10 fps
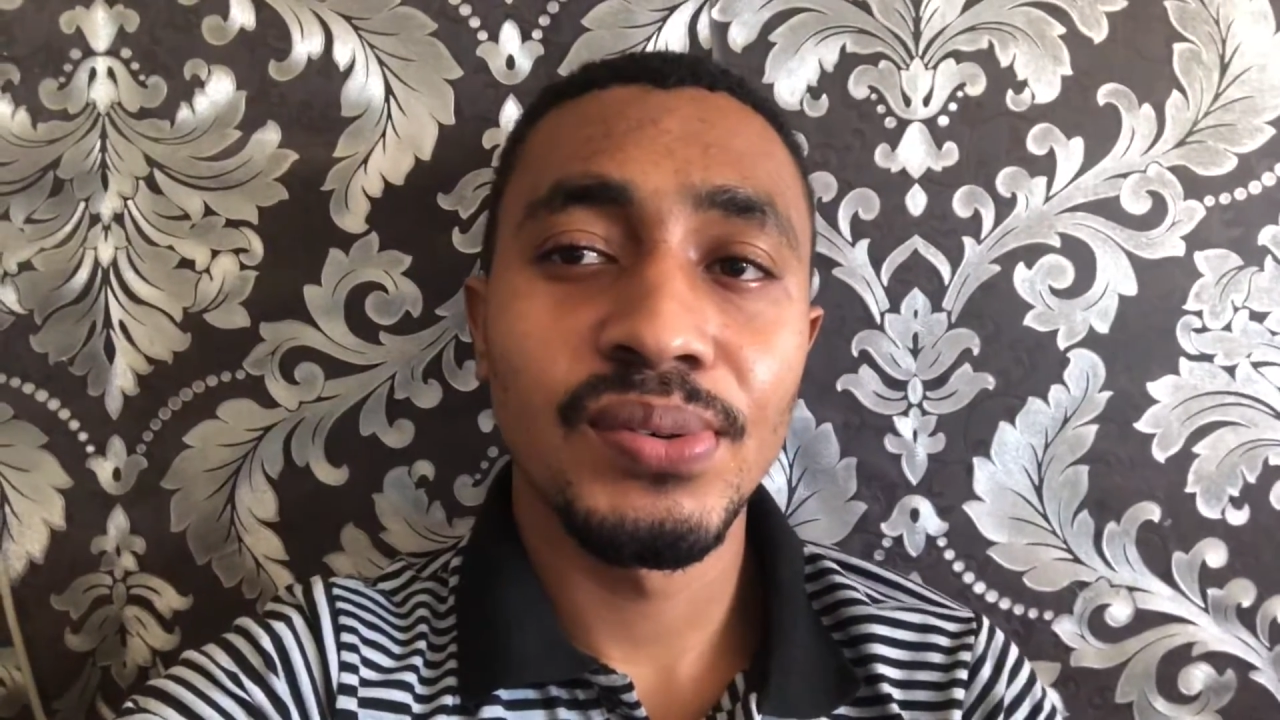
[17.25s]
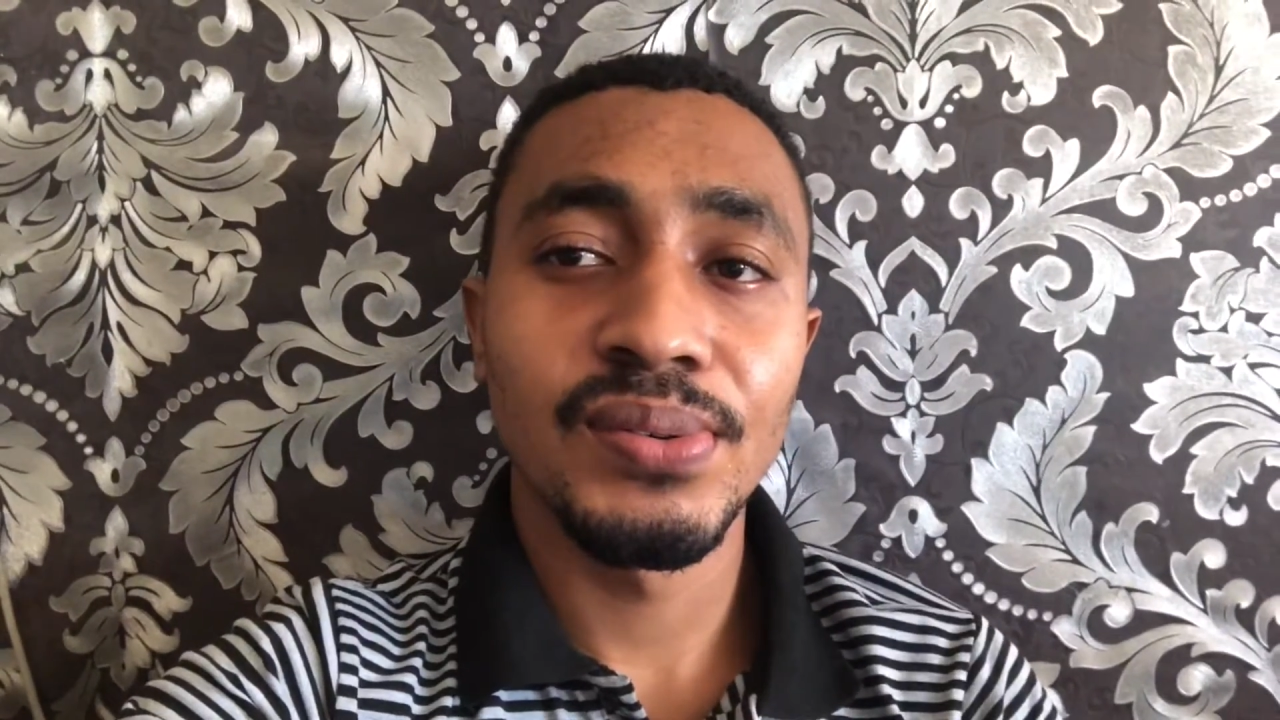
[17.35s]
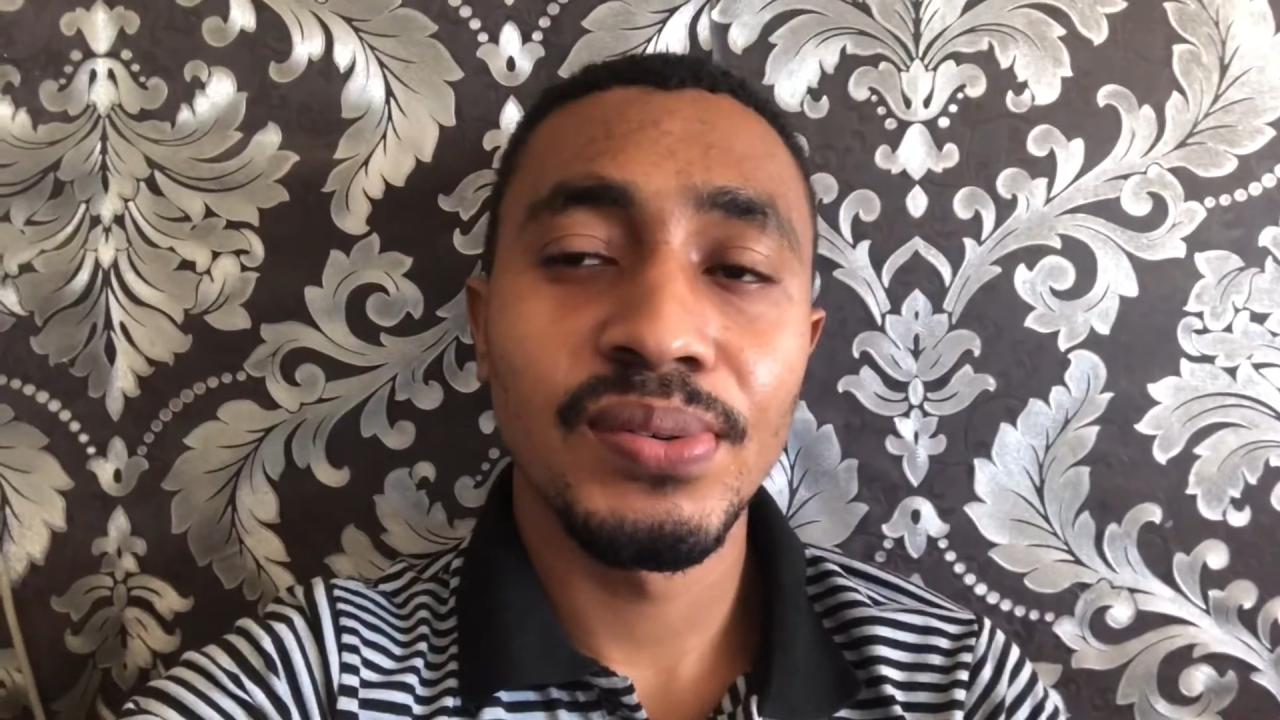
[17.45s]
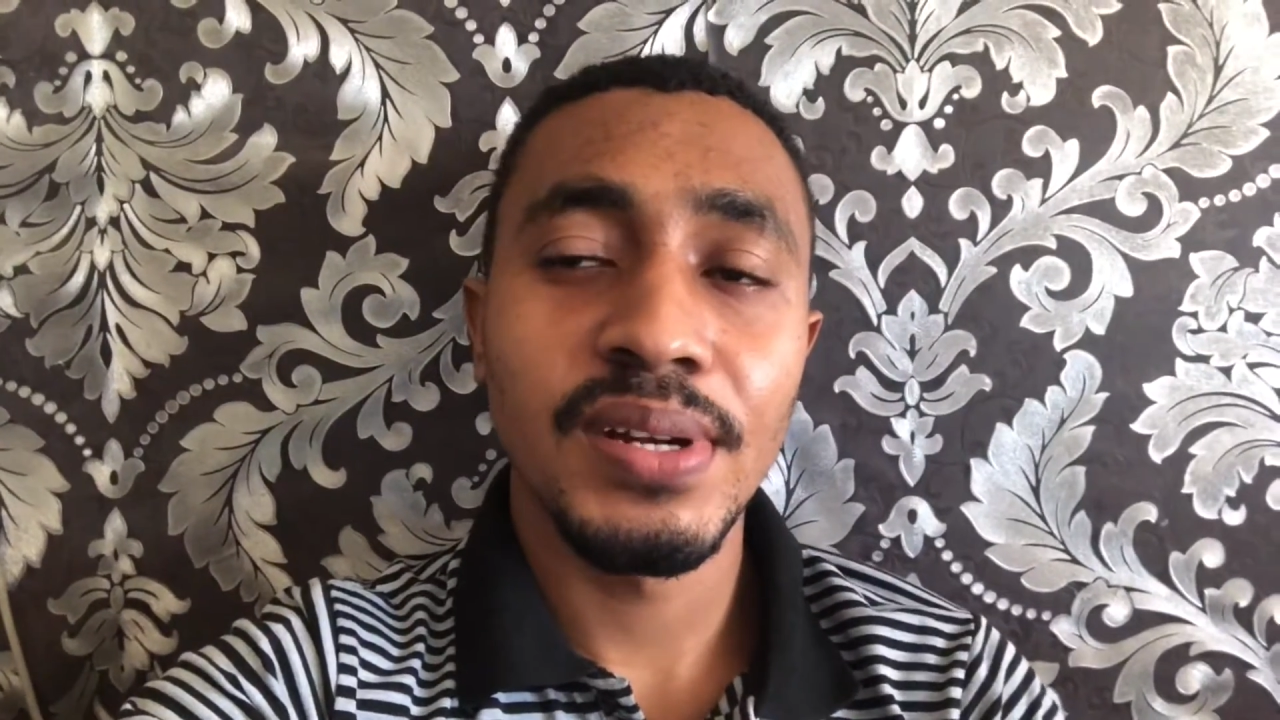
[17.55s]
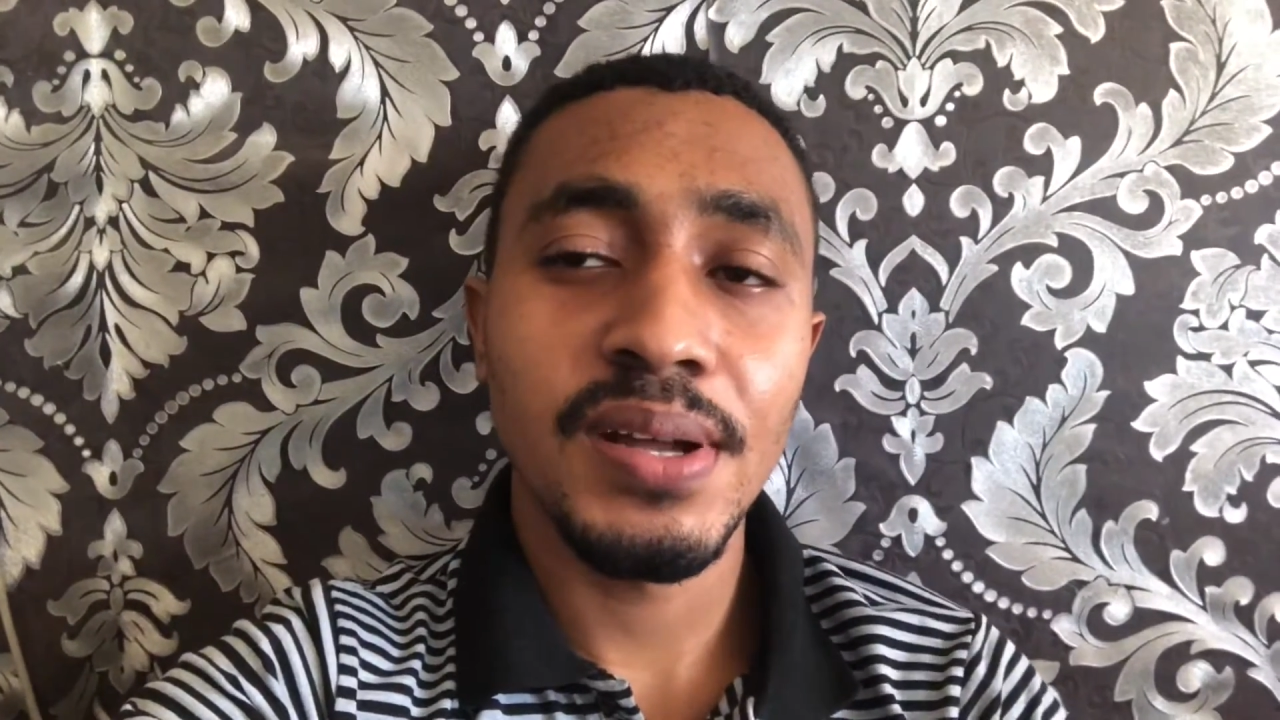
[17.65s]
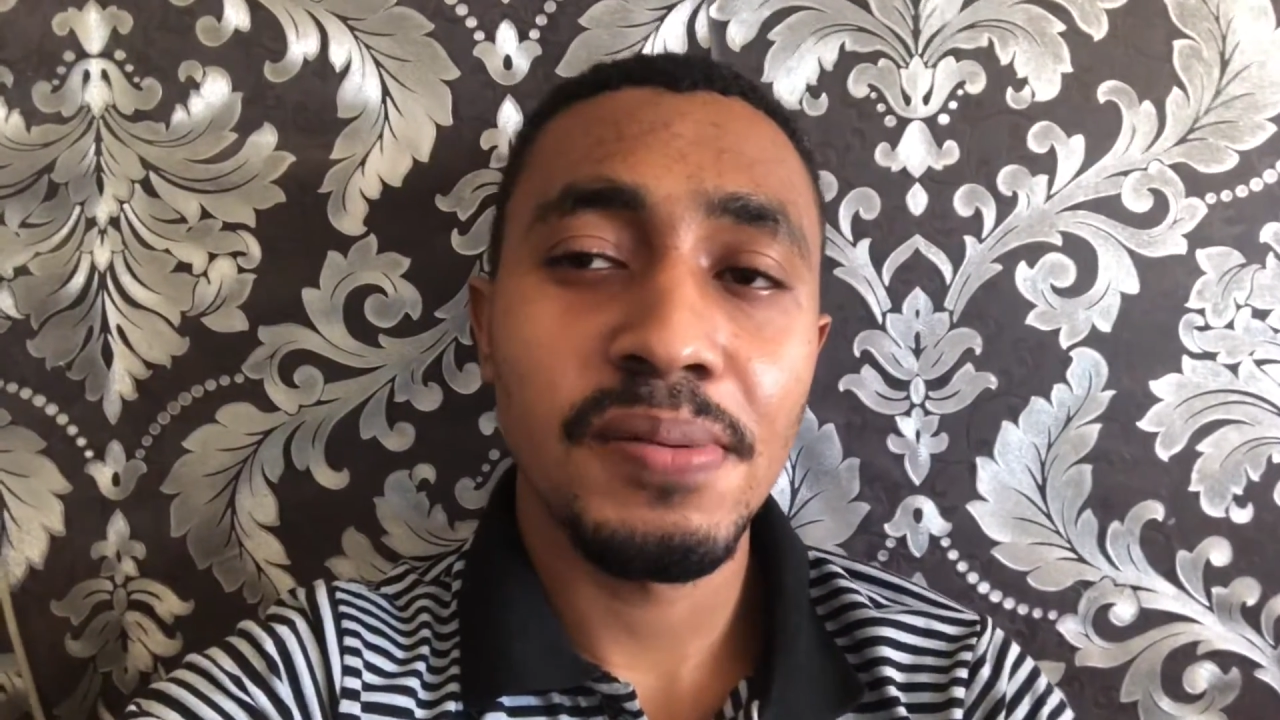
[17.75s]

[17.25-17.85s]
welcome